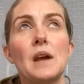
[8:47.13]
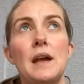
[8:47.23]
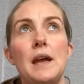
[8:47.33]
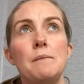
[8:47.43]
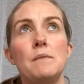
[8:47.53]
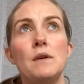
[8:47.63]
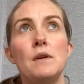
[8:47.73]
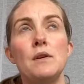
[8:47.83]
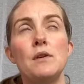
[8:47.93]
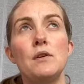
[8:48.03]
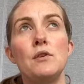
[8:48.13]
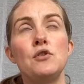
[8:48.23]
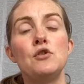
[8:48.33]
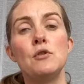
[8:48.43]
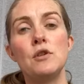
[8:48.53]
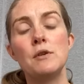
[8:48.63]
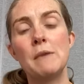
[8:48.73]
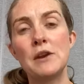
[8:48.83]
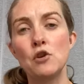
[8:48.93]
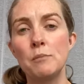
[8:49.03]
that
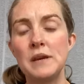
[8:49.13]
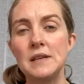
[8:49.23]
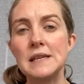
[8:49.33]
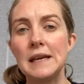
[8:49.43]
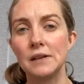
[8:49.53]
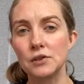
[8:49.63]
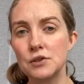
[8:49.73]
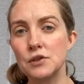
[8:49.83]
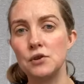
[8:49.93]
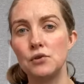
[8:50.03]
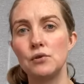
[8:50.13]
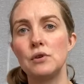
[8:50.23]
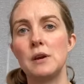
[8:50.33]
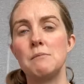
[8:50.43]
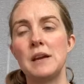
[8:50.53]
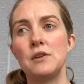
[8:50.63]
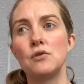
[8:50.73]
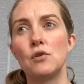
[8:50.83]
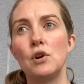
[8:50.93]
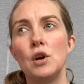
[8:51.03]
might not be tailored to you. It might
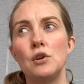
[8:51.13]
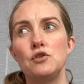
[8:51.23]
not.